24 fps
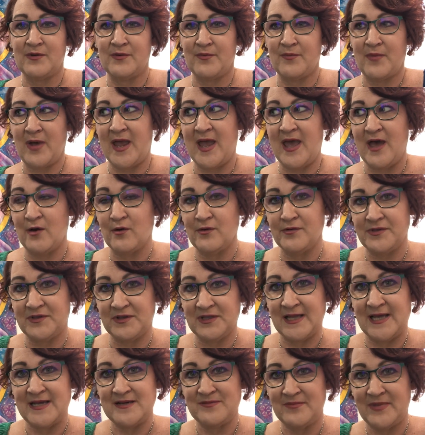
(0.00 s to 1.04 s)
my health
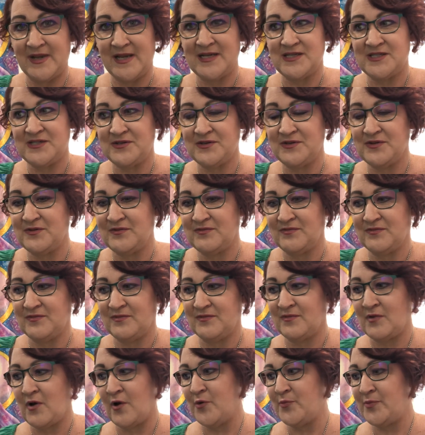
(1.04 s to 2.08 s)
led me to
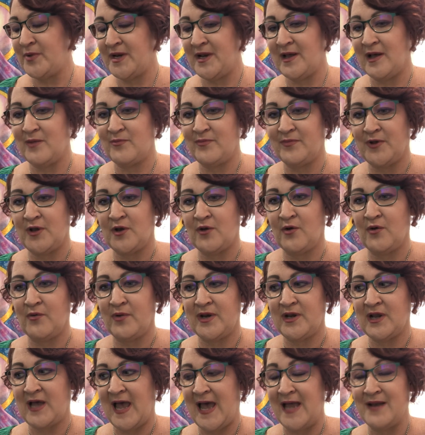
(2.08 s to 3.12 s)
open up,
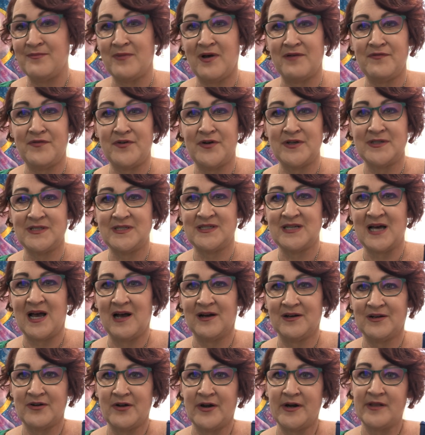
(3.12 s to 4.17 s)
and I had my first
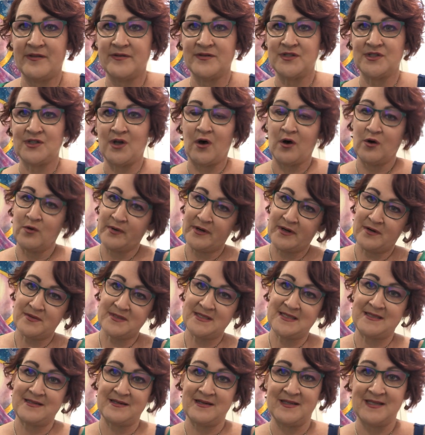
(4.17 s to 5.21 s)
dark night of the soul when I was
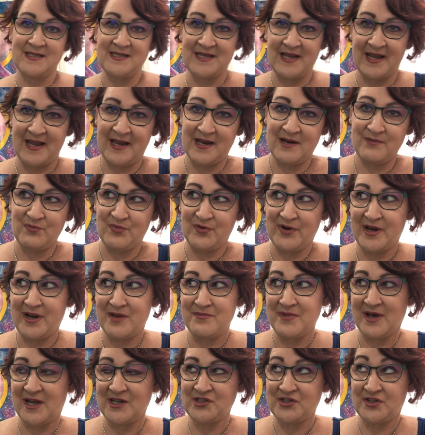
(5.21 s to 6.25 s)
16, pretty
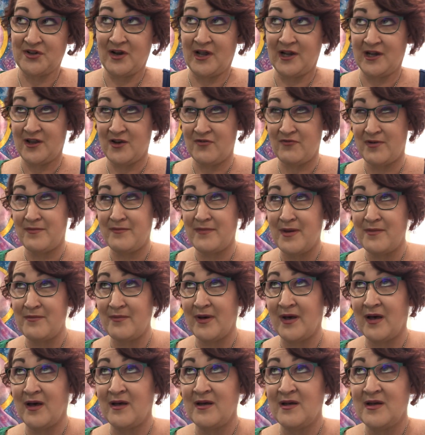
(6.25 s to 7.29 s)
much, that I can
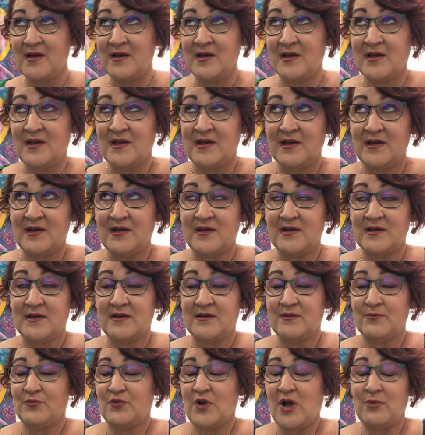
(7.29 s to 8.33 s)
remember.
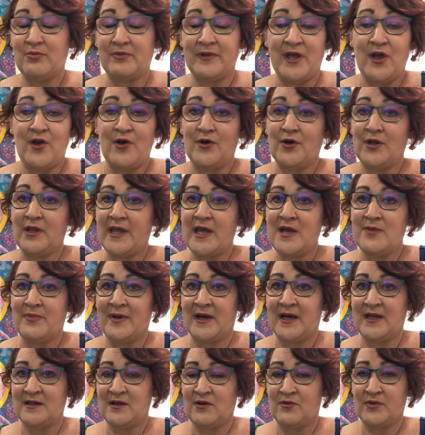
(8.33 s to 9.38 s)
Probably earlier,
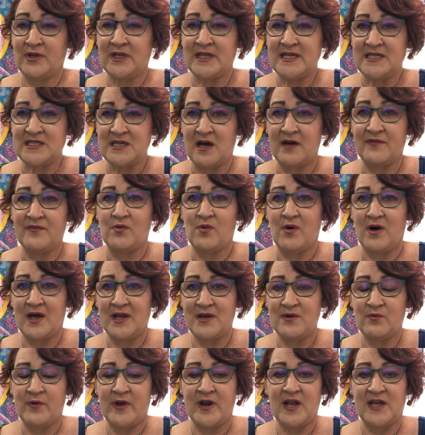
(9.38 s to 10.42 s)
but a really tough
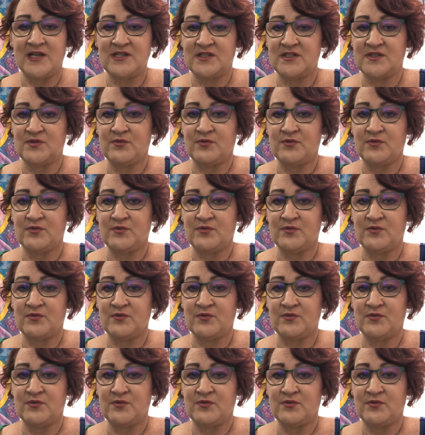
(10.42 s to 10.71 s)
one when I